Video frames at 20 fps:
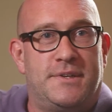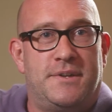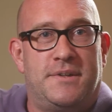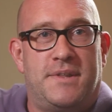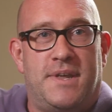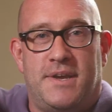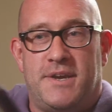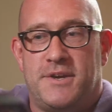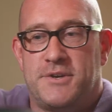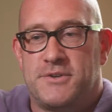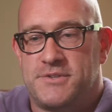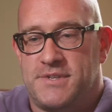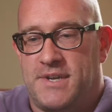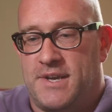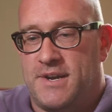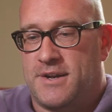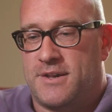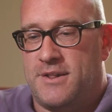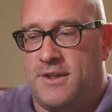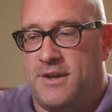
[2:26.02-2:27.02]
they hear
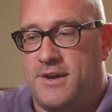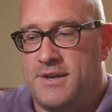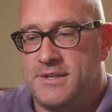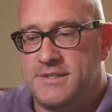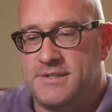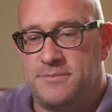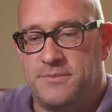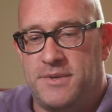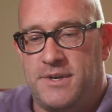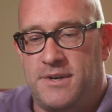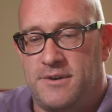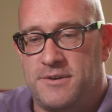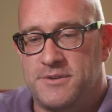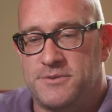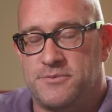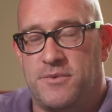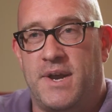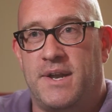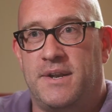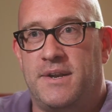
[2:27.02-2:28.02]
Santa Claus and they hear
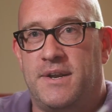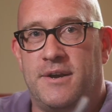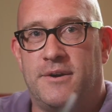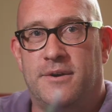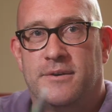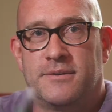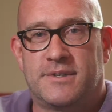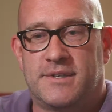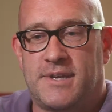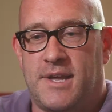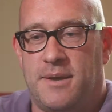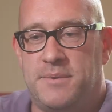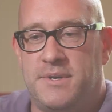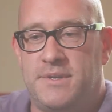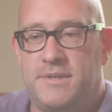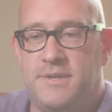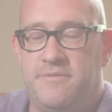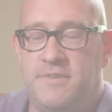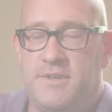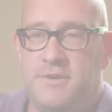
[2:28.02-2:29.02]
his reindeer coming
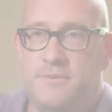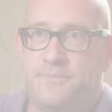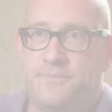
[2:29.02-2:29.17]
into view.